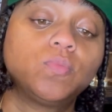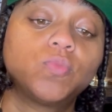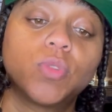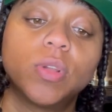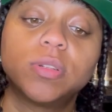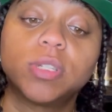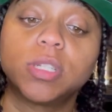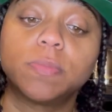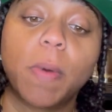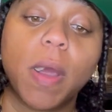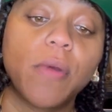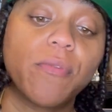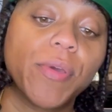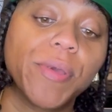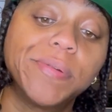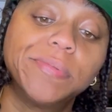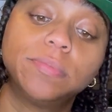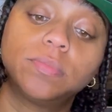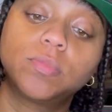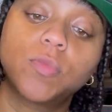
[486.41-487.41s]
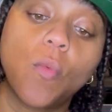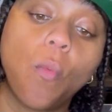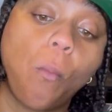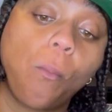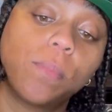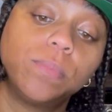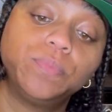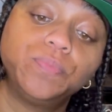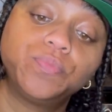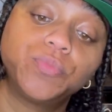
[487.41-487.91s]
this is perfect.
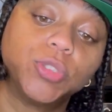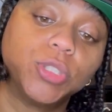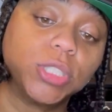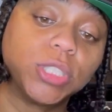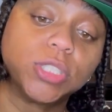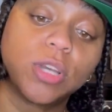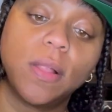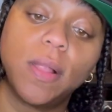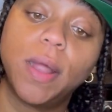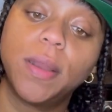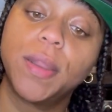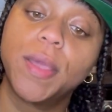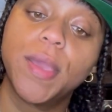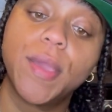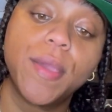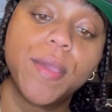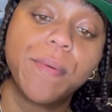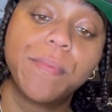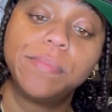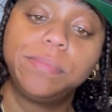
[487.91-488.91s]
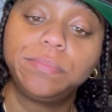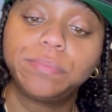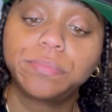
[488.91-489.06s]
Just all I need.